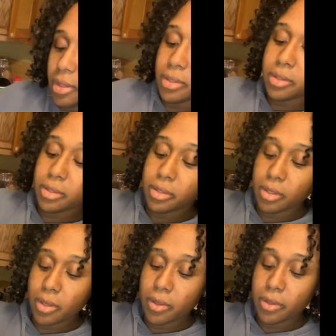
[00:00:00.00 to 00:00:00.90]

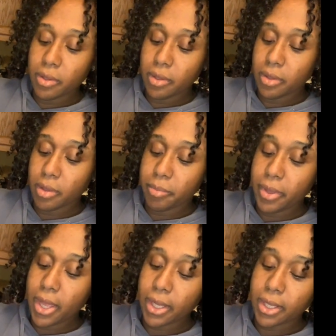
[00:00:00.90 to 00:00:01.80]
Still the
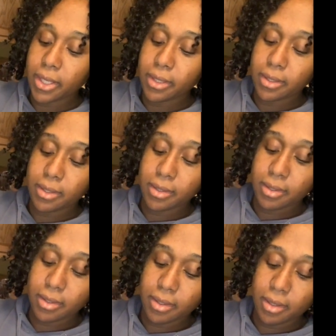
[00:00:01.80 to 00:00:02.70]
packets.
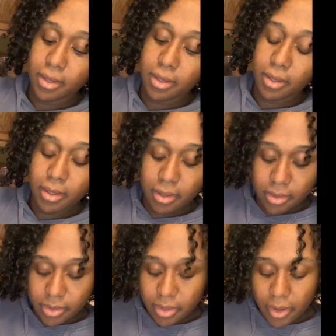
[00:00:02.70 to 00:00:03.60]

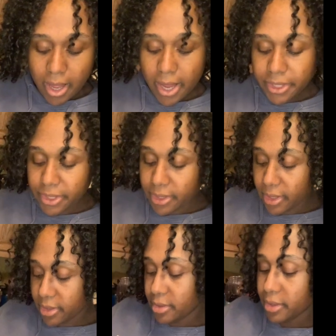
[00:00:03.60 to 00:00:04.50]
So I just
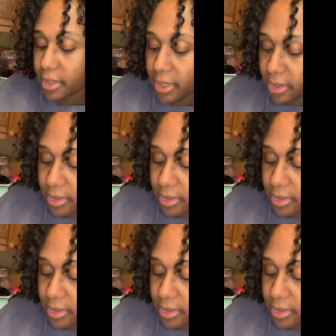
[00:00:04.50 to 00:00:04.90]
like to hit